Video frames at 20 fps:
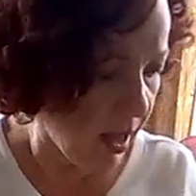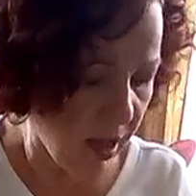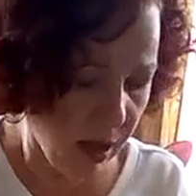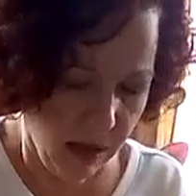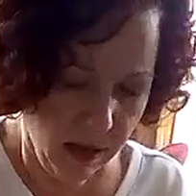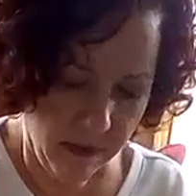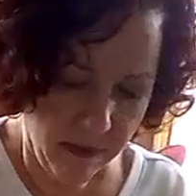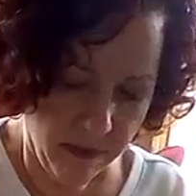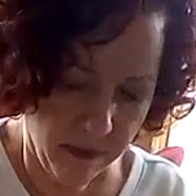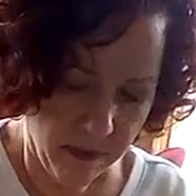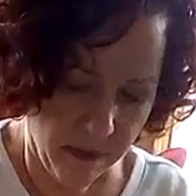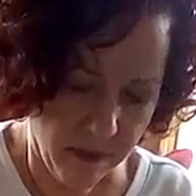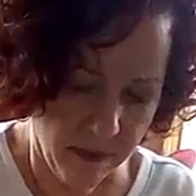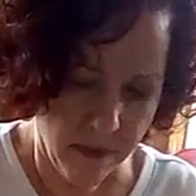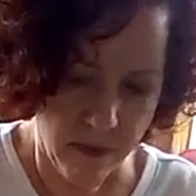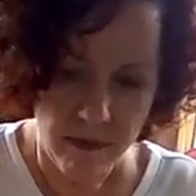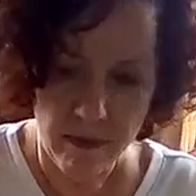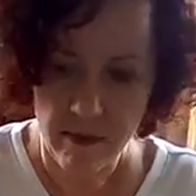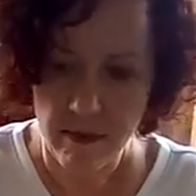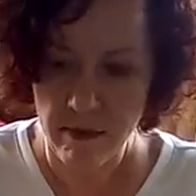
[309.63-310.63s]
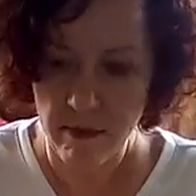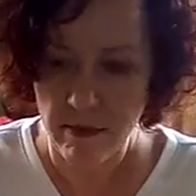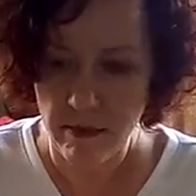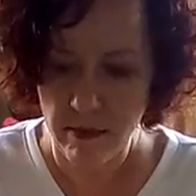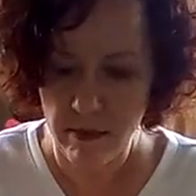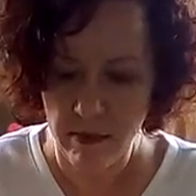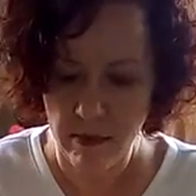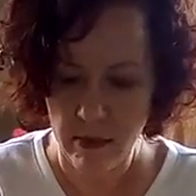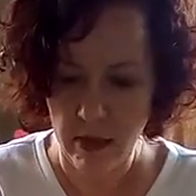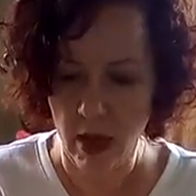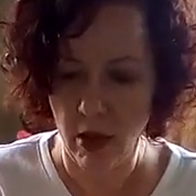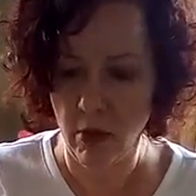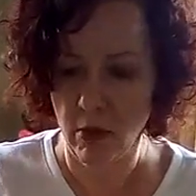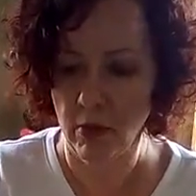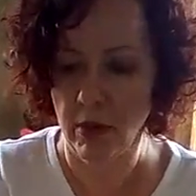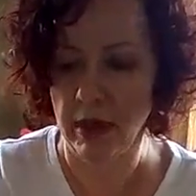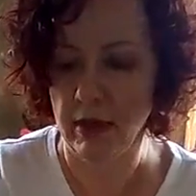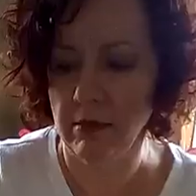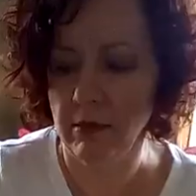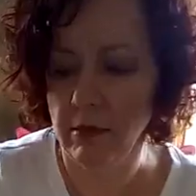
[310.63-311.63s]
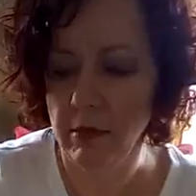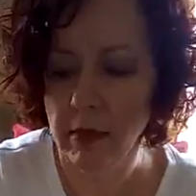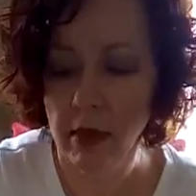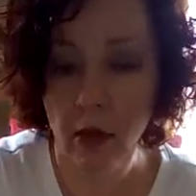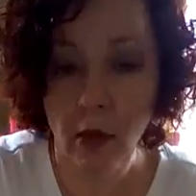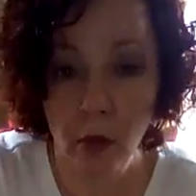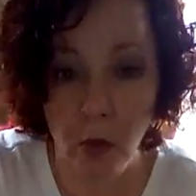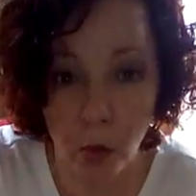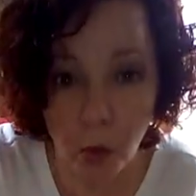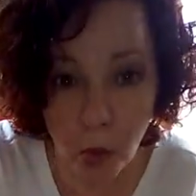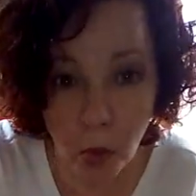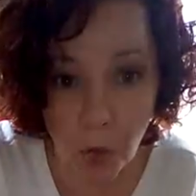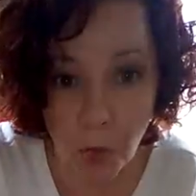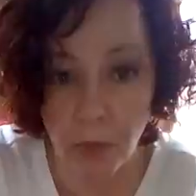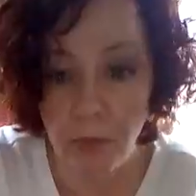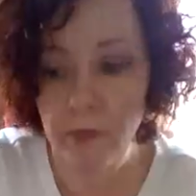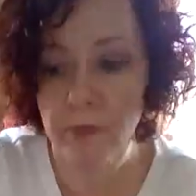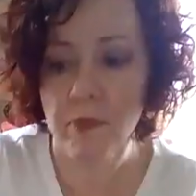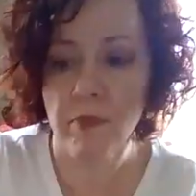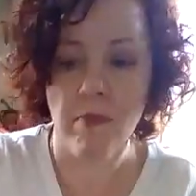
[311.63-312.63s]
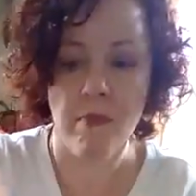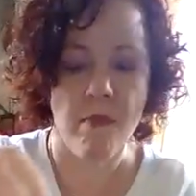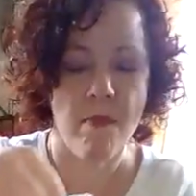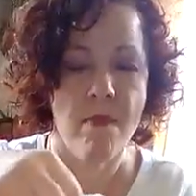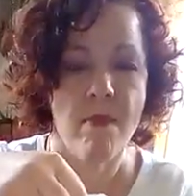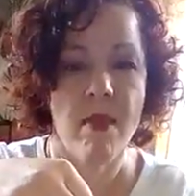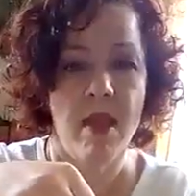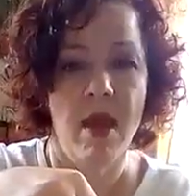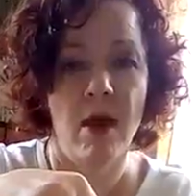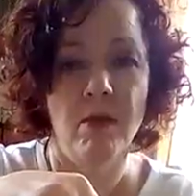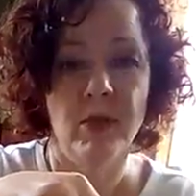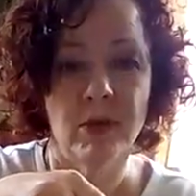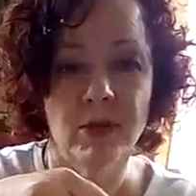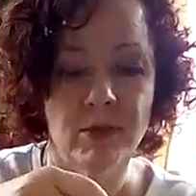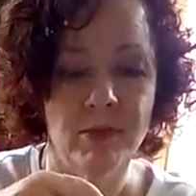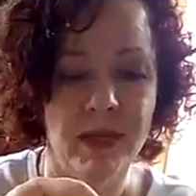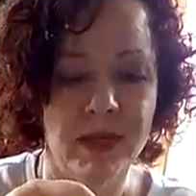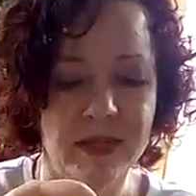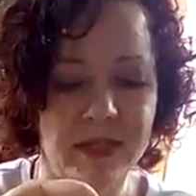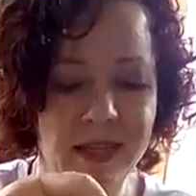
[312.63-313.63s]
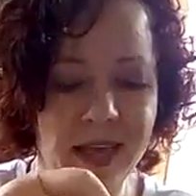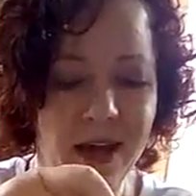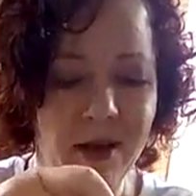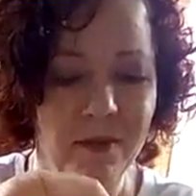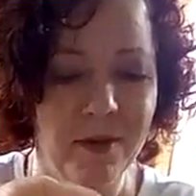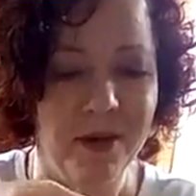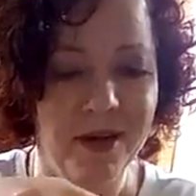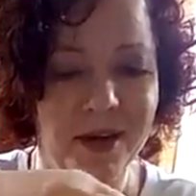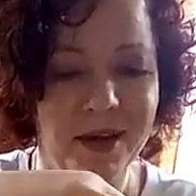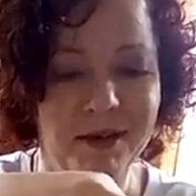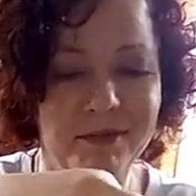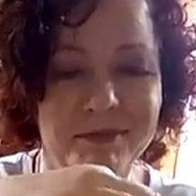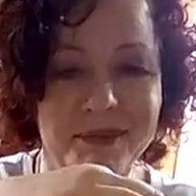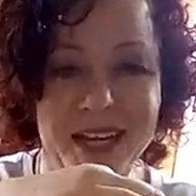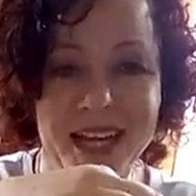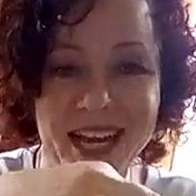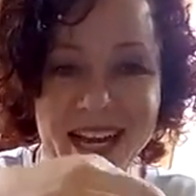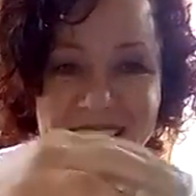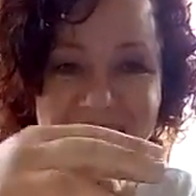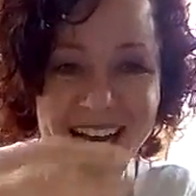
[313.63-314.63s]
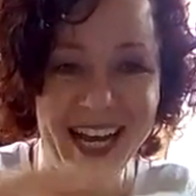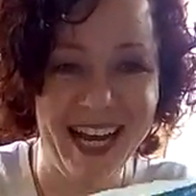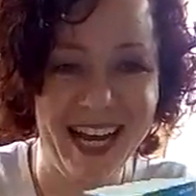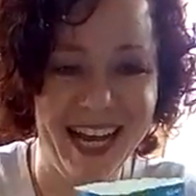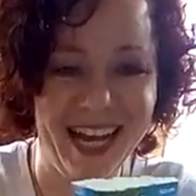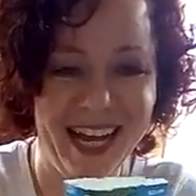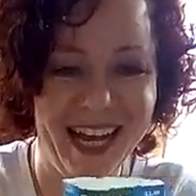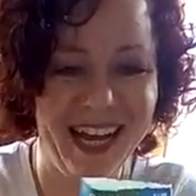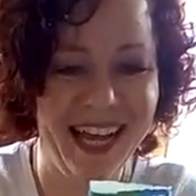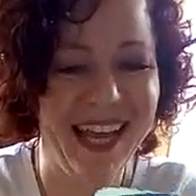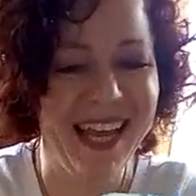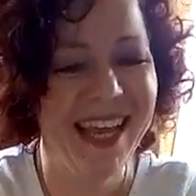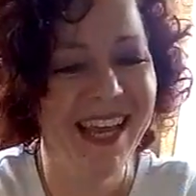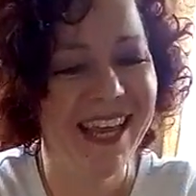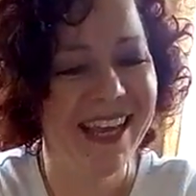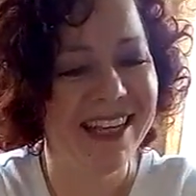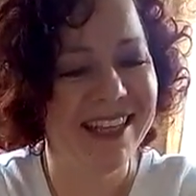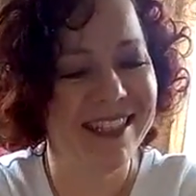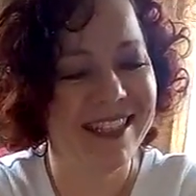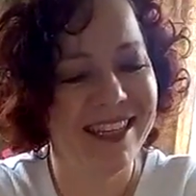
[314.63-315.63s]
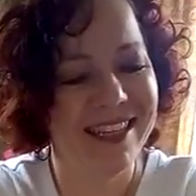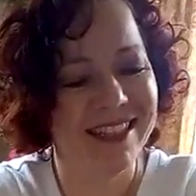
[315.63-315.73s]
Um, oh, wait. Ooh, almost messed that one up because